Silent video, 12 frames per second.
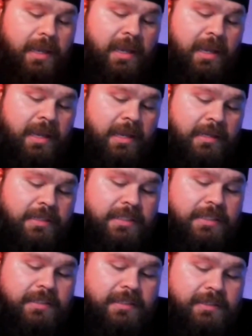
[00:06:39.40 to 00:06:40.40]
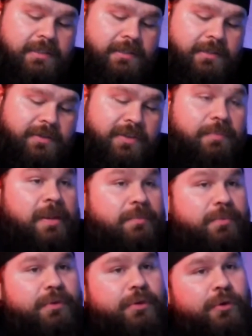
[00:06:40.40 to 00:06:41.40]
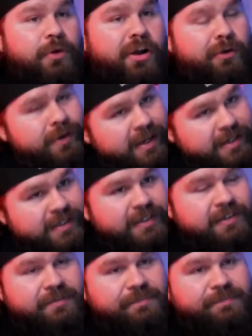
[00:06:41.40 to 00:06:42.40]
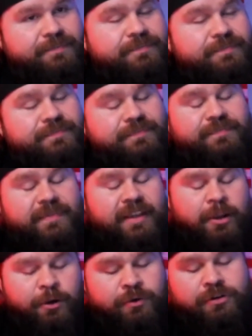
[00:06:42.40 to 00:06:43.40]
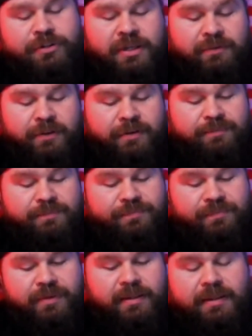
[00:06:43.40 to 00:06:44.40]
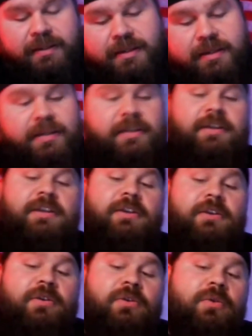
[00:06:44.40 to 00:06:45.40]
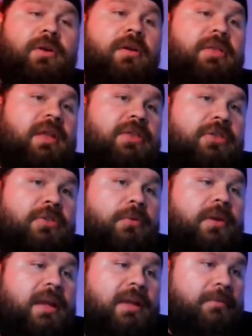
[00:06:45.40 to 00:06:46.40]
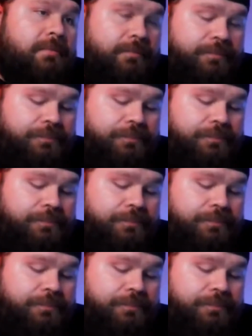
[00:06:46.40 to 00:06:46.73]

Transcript: And the people who own it, the owners of it, who are the three